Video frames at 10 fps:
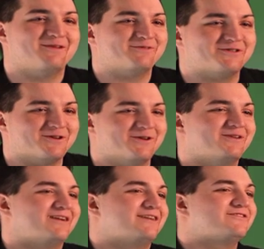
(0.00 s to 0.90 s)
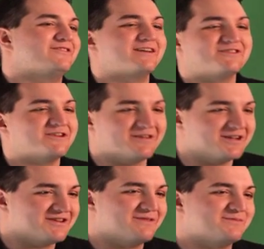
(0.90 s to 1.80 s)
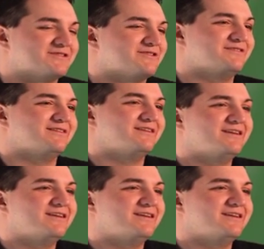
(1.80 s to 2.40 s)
episode after Next Generation episode, and